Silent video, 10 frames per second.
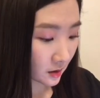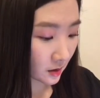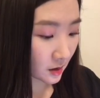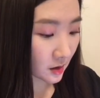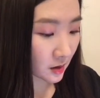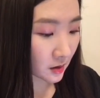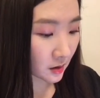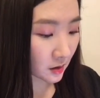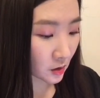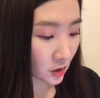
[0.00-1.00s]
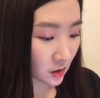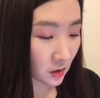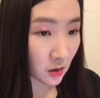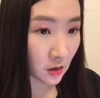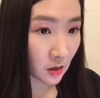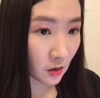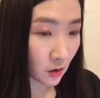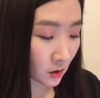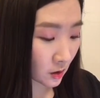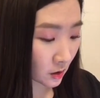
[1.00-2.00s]
And this is
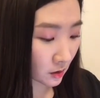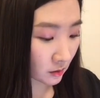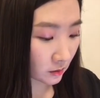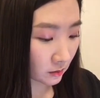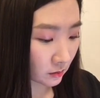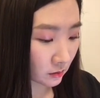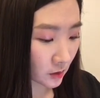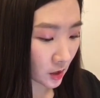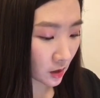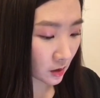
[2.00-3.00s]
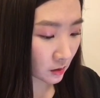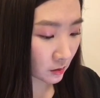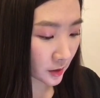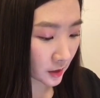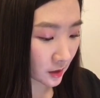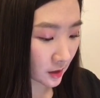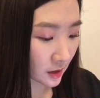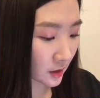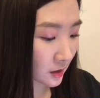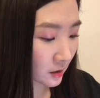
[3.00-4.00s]
her wrist
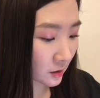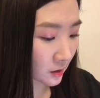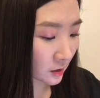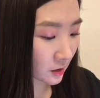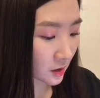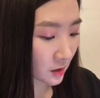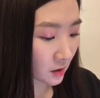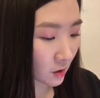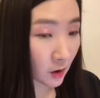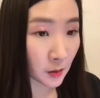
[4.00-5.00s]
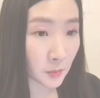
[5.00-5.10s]
and her arm.